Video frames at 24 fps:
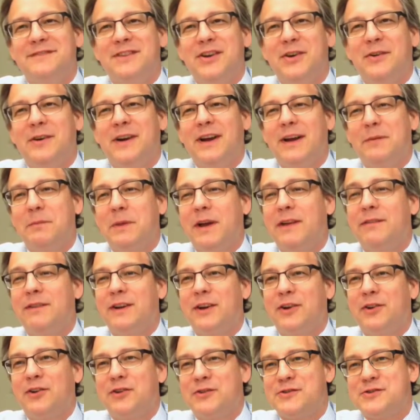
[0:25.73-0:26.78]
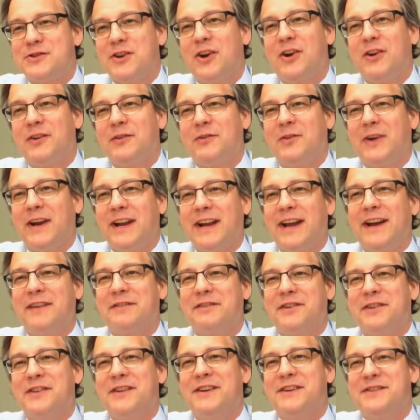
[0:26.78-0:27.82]
No, I am having a croissant right
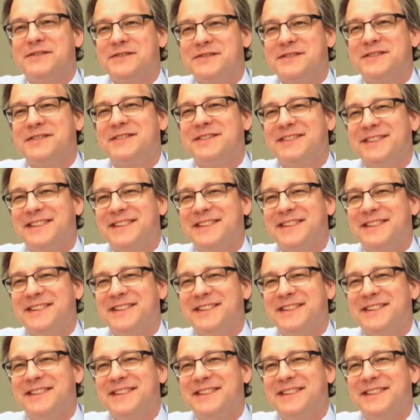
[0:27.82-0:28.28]
after this.